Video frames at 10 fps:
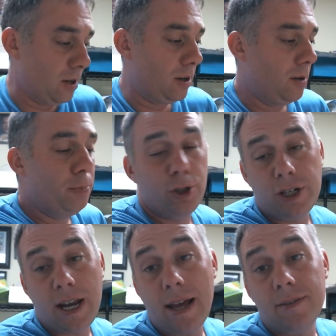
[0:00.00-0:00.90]
I'm going to
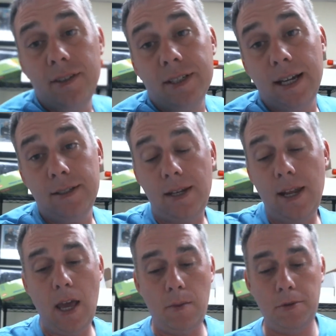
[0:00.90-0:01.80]
butcher half these guys'
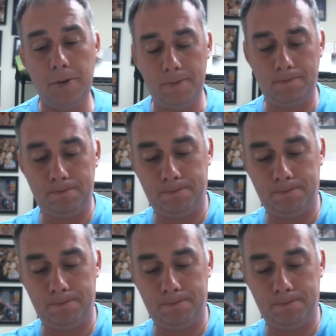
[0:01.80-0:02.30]
names.